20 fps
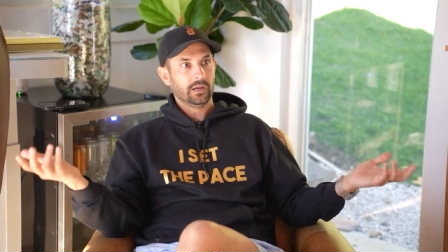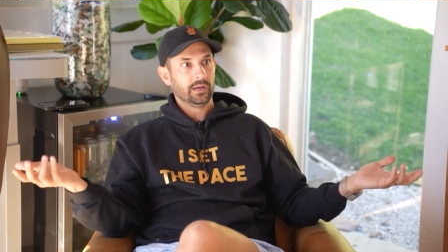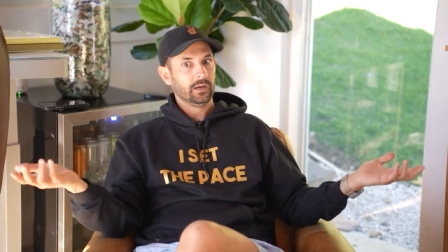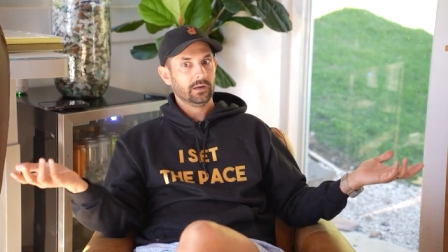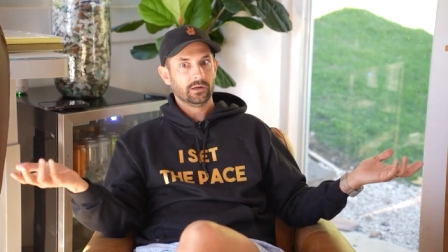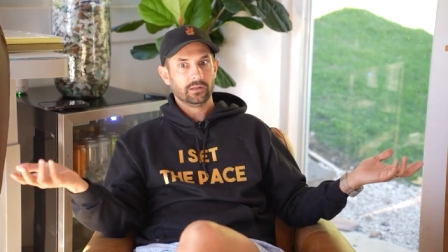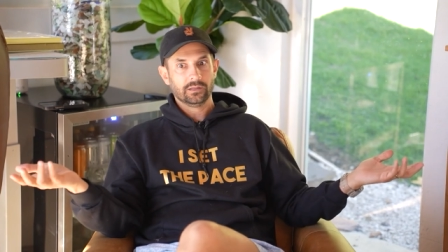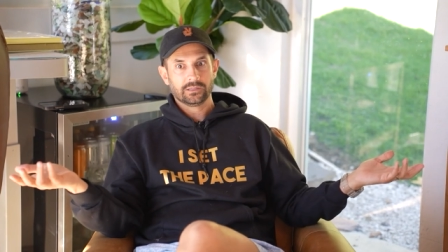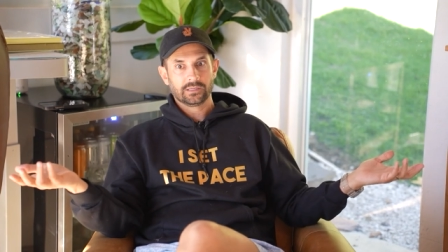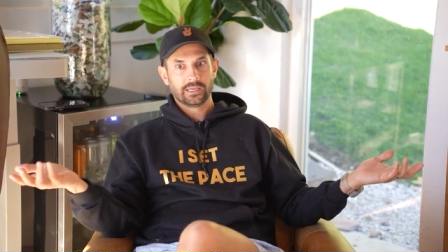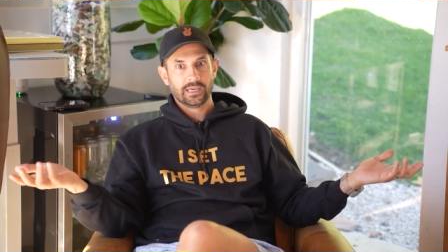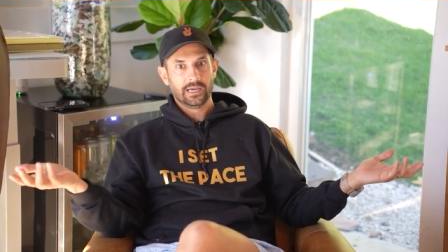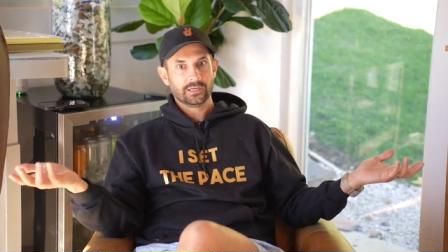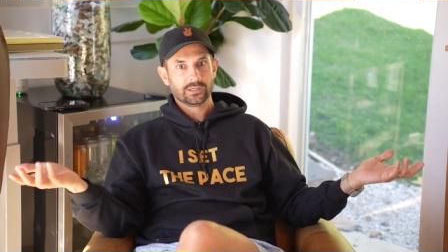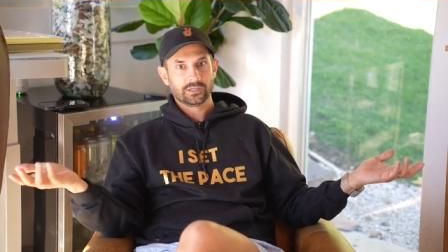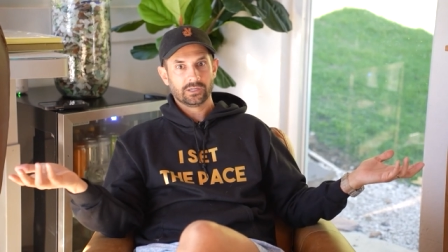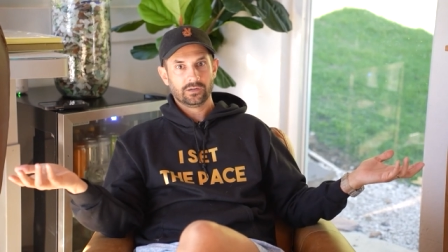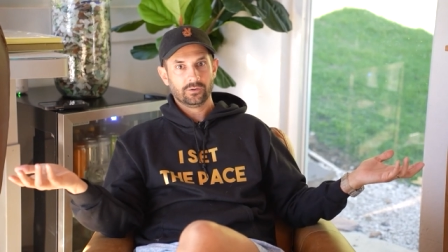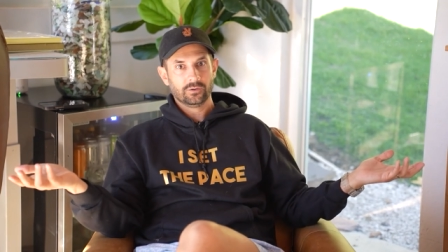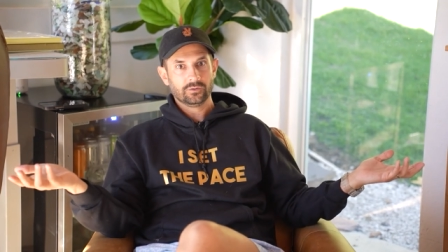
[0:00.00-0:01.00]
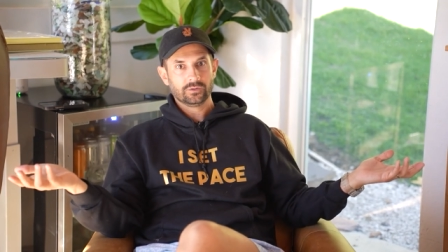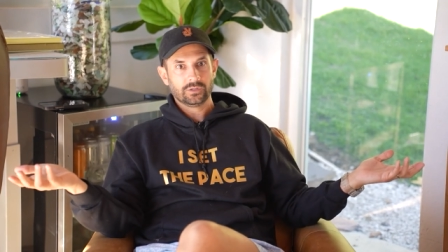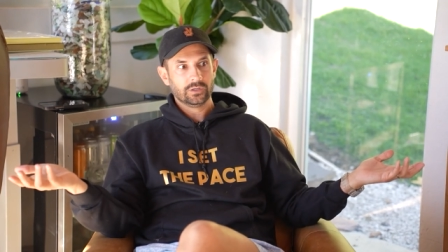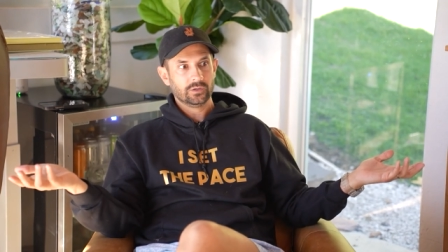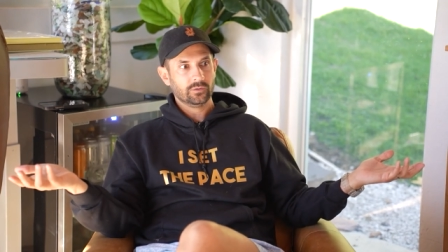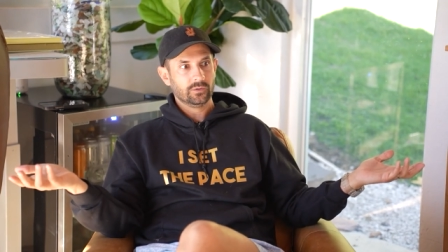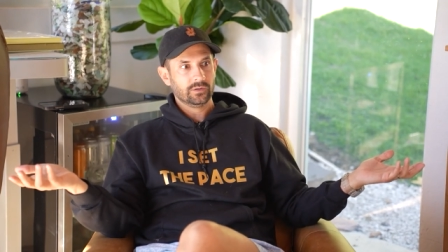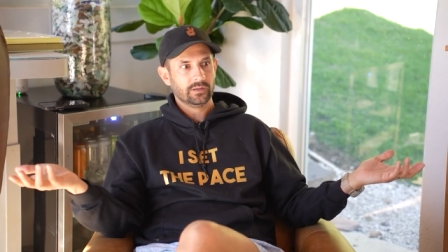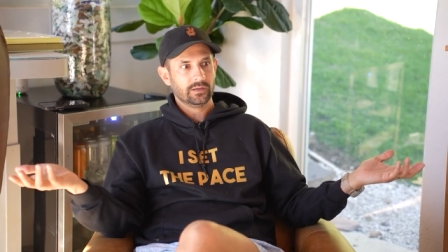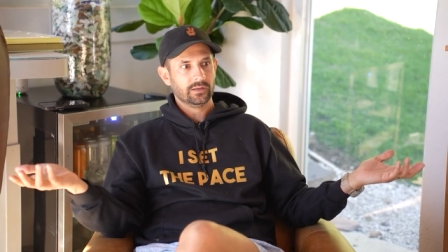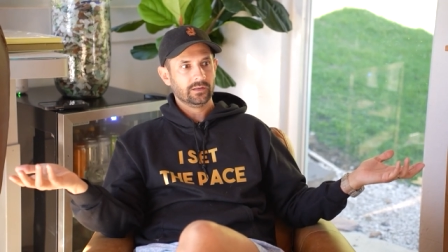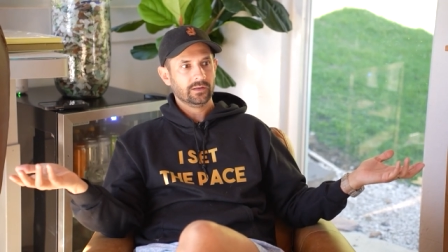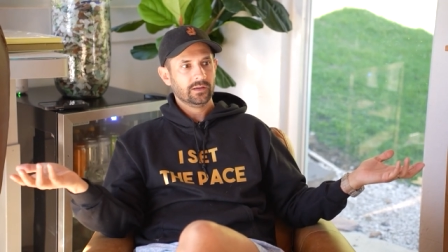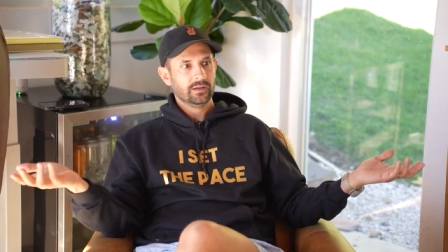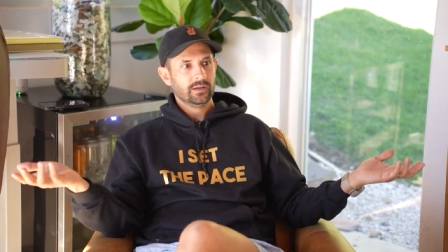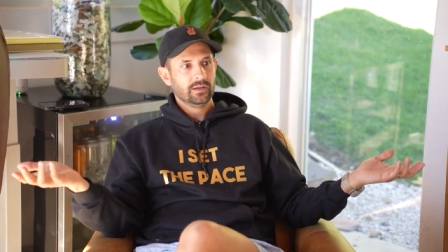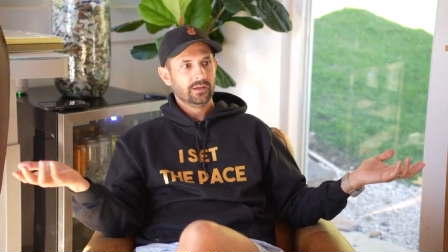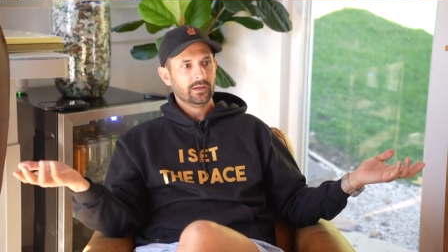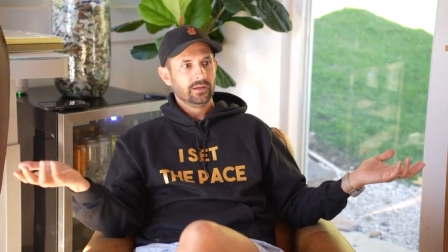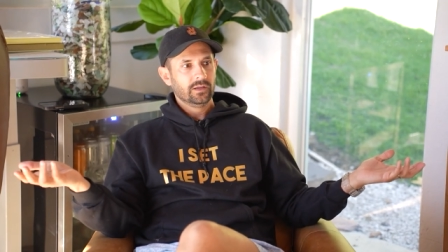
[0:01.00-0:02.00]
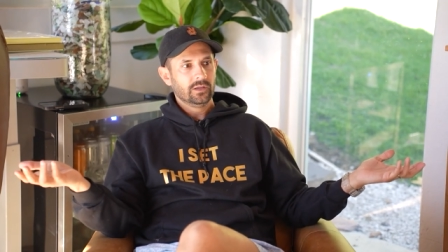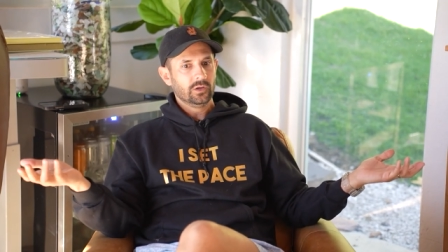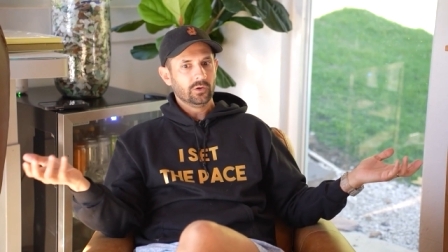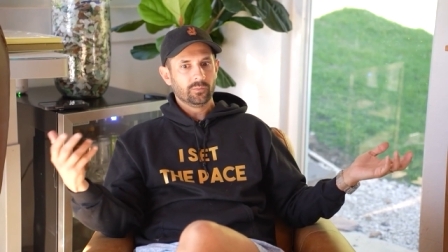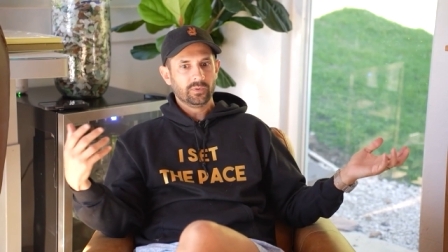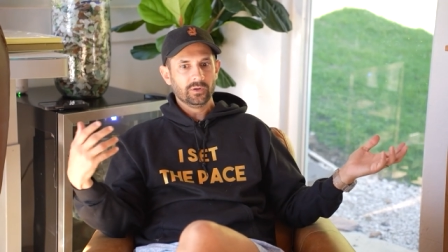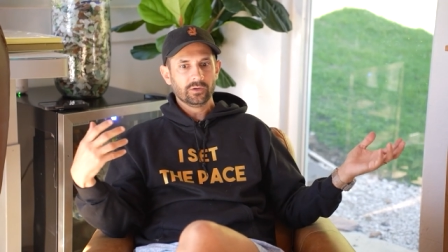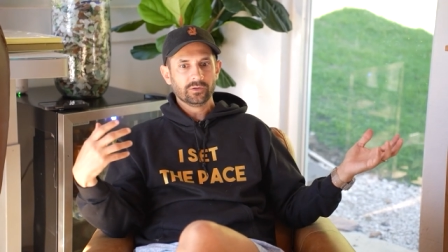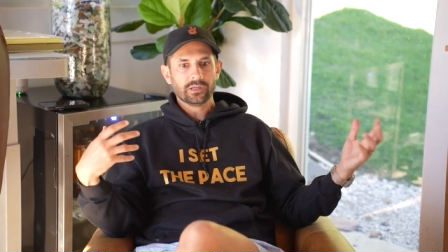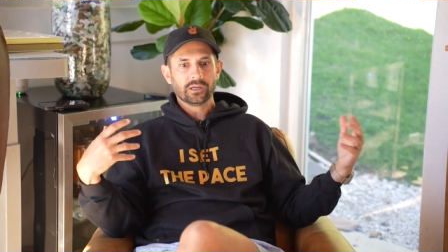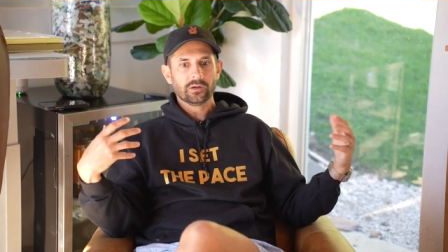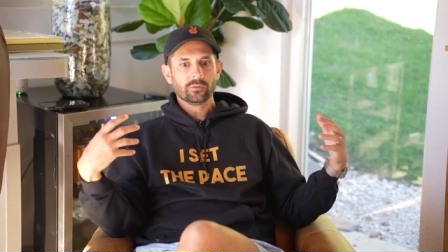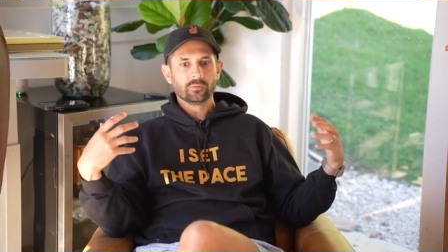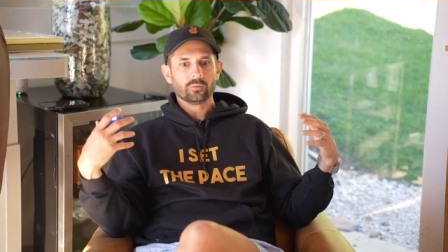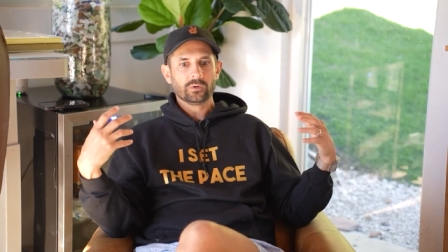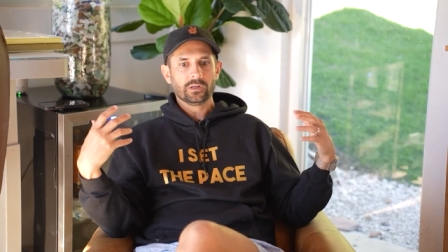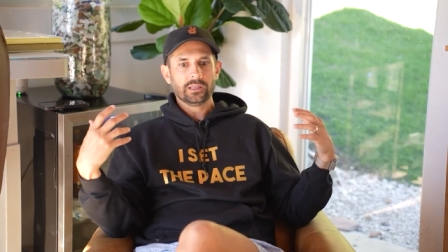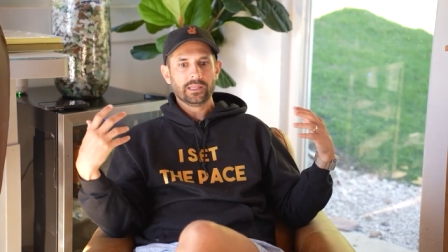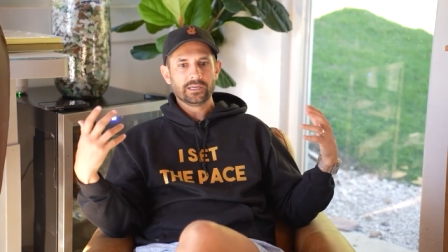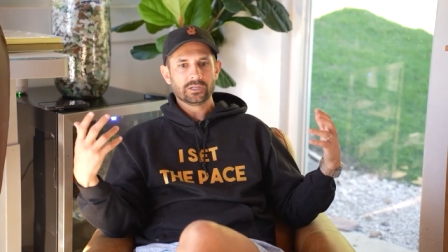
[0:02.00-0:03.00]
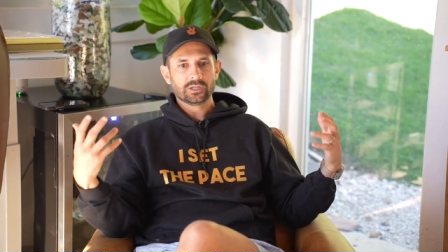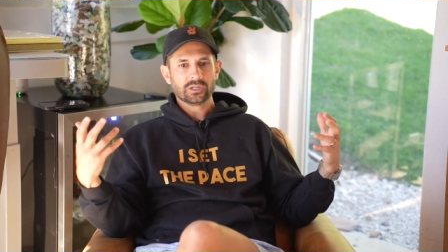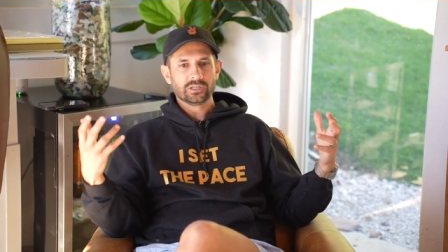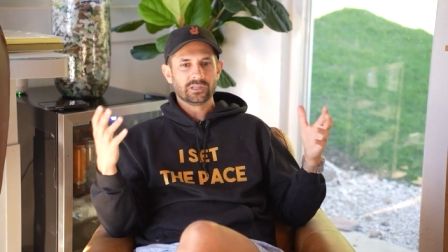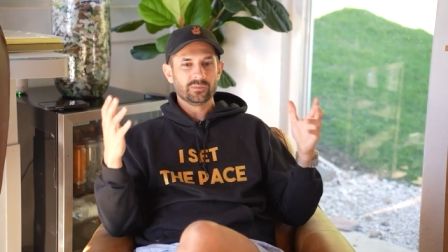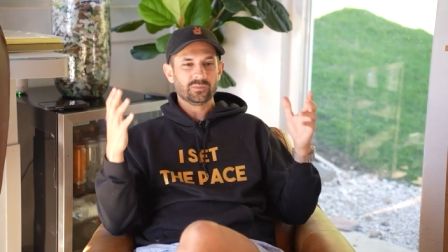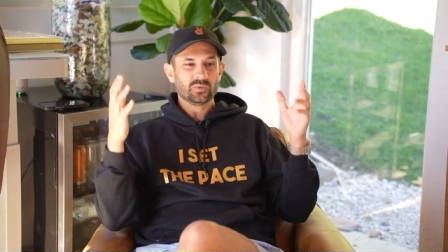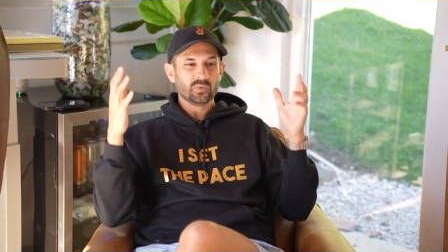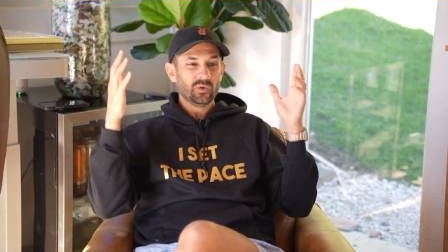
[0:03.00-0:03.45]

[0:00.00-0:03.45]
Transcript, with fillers: I got all this cash, I don't know what to do with it. You're building relationships.